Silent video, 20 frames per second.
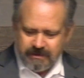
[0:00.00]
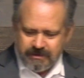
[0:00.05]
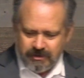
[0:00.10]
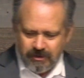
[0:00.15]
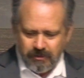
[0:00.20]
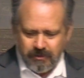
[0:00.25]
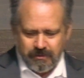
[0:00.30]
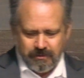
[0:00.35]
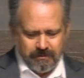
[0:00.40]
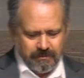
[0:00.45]

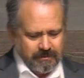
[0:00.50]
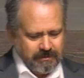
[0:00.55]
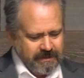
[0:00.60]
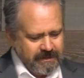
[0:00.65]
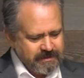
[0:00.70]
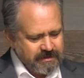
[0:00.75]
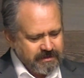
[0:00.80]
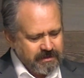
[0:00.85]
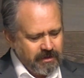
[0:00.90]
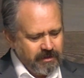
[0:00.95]
So
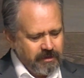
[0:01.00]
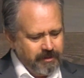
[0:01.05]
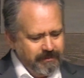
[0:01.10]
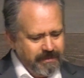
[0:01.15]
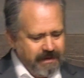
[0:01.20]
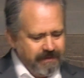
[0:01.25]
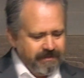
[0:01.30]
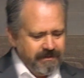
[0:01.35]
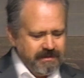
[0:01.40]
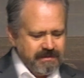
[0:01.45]
let's talk
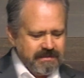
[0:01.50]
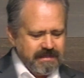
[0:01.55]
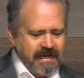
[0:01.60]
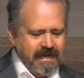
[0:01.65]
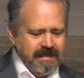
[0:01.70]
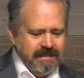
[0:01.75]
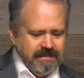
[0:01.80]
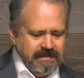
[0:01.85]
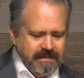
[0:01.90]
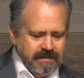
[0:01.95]
about this
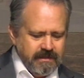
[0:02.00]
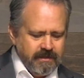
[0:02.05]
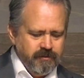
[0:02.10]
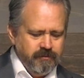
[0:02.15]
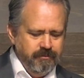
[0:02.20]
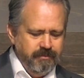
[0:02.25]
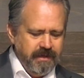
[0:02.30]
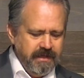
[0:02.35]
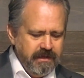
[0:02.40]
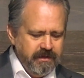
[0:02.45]
idea
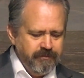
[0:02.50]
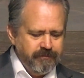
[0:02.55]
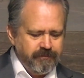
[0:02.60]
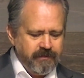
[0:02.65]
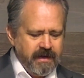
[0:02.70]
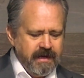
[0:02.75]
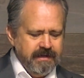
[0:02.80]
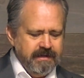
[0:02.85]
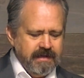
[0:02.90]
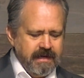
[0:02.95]
of being
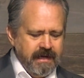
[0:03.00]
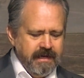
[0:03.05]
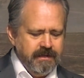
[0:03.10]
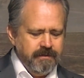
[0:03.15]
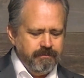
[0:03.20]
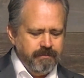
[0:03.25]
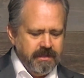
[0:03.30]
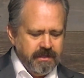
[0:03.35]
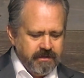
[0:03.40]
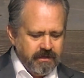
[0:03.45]

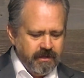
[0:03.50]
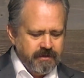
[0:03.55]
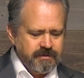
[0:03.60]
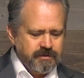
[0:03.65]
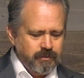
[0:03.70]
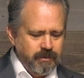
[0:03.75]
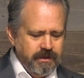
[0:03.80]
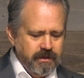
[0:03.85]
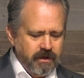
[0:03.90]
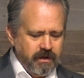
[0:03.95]
finite.
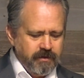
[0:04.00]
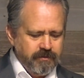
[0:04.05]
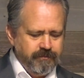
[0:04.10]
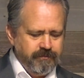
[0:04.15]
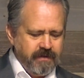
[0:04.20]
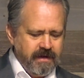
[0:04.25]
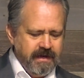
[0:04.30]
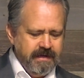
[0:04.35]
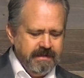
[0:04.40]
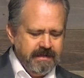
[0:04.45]
Because we are
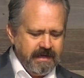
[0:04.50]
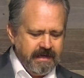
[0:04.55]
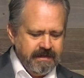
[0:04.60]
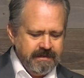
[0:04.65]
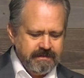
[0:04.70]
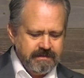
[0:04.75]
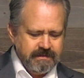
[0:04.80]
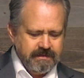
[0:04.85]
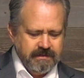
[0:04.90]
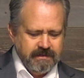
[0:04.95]

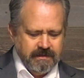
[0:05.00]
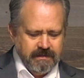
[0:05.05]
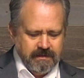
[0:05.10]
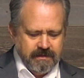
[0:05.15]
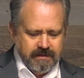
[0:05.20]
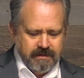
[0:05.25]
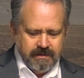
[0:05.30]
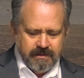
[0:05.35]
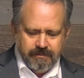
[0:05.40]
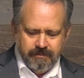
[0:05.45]
finite,
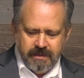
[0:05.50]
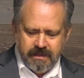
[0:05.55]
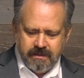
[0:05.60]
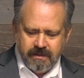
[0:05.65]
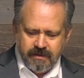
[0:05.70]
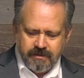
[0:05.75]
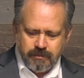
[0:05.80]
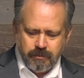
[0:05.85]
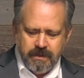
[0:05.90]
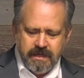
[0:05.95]

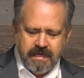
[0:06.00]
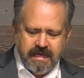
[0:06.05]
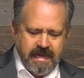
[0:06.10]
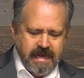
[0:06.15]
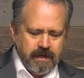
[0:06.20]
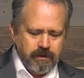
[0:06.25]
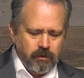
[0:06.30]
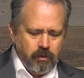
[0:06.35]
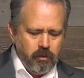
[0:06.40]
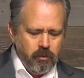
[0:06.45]
because we
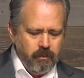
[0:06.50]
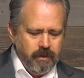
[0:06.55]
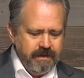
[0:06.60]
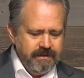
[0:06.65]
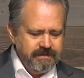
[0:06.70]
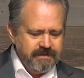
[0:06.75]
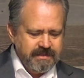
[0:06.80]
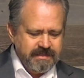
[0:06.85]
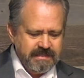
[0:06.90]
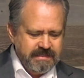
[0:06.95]
can't
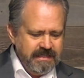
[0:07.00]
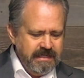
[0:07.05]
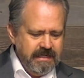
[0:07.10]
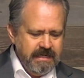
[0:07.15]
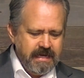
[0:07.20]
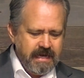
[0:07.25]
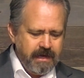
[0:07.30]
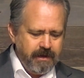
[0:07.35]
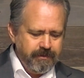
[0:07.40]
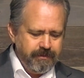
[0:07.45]
always
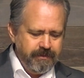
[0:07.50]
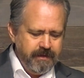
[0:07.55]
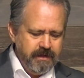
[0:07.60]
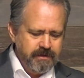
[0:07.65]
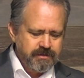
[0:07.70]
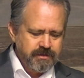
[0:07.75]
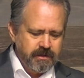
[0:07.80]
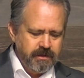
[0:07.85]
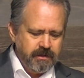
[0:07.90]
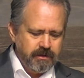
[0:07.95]
see how
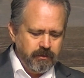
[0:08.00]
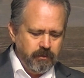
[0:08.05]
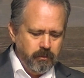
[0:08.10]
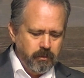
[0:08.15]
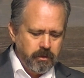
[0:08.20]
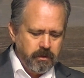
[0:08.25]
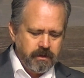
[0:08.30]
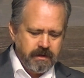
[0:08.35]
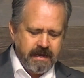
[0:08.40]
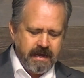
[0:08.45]
things are going to
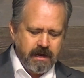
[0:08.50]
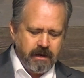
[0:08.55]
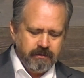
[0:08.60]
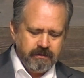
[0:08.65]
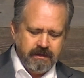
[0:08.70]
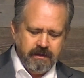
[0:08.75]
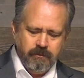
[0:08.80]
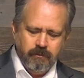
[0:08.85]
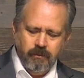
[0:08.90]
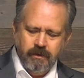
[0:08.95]
work
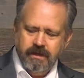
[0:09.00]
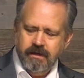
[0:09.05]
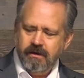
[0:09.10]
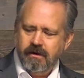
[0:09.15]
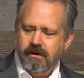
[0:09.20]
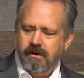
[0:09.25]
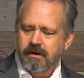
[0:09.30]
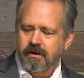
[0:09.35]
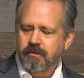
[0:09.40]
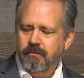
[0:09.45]
out, and we
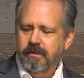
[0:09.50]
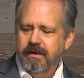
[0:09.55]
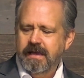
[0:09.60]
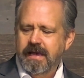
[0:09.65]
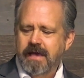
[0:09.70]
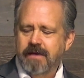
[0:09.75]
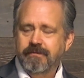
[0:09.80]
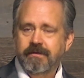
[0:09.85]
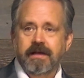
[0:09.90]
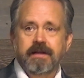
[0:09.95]
are we
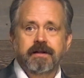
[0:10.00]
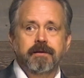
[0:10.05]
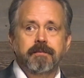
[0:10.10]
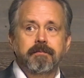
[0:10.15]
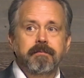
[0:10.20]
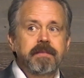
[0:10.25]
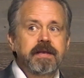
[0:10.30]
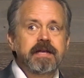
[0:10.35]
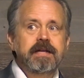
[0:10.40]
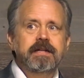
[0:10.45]
have an
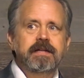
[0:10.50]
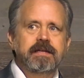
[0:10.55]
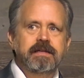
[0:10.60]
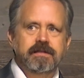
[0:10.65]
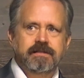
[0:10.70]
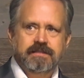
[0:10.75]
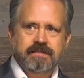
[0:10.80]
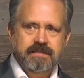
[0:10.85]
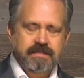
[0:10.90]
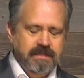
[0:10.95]

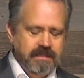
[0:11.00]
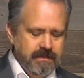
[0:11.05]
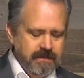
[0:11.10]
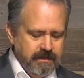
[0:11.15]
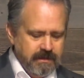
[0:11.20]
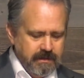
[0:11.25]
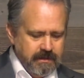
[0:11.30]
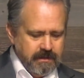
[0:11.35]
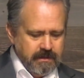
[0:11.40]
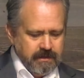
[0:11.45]

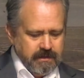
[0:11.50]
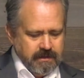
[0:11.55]
immediacy